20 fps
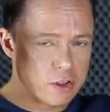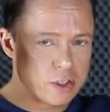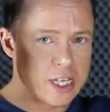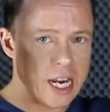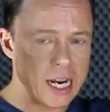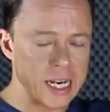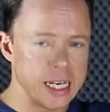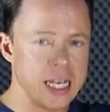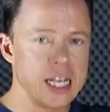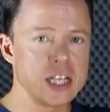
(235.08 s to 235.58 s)

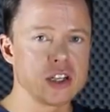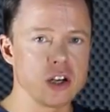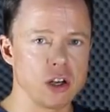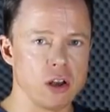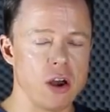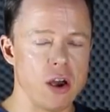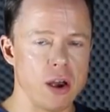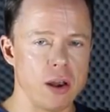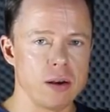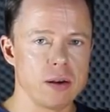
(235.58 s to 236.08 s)
technique to
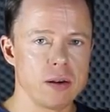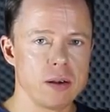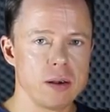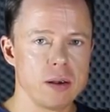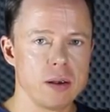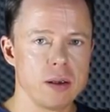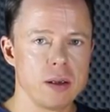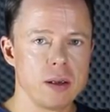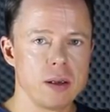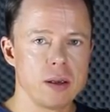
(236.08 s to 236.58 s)
learn,
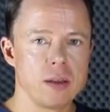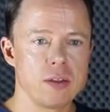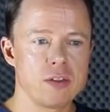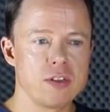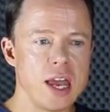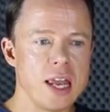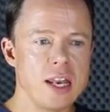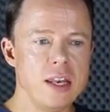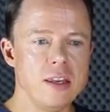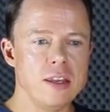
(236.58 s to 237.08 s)

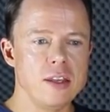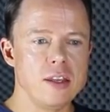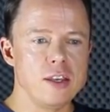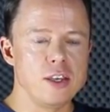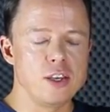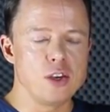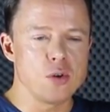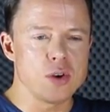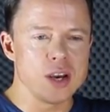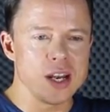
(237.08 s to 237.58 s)
then
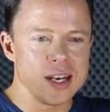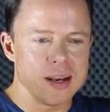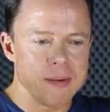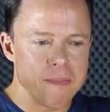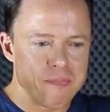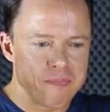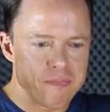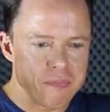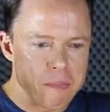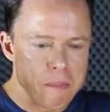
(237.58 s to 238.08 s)
you
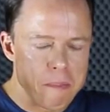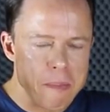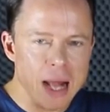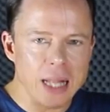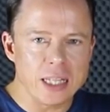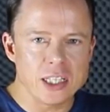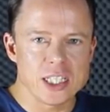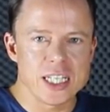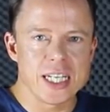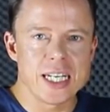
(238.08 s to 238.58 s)
can
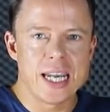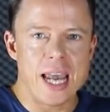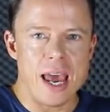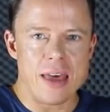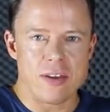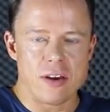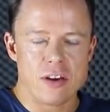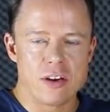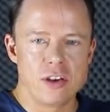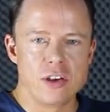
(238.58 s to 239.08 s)
meld
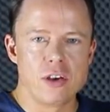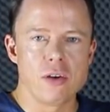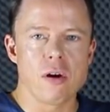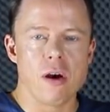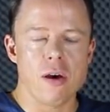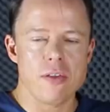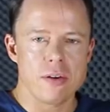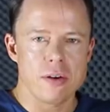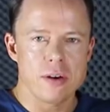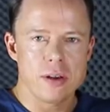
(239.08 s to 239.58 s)
together your
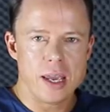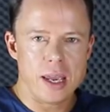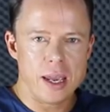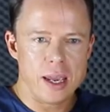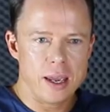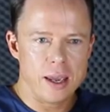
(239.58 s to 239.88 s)
other